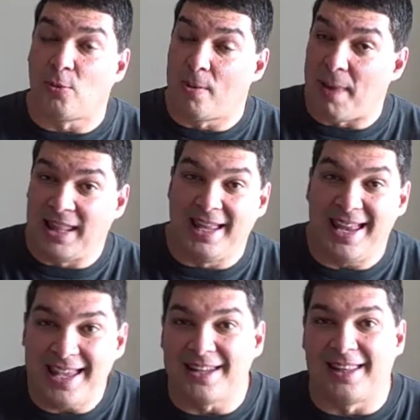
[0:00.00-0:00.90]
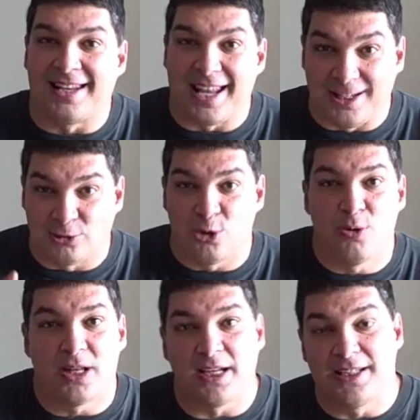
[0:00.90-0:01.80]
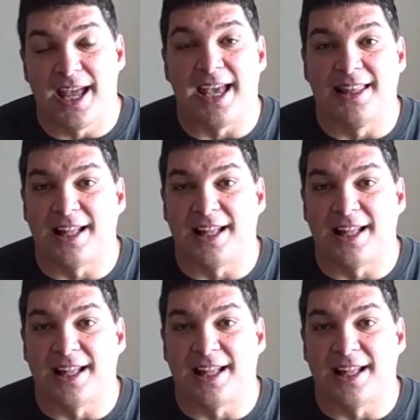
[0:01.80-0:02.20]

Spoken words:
one by the end of the day, 2 in a day.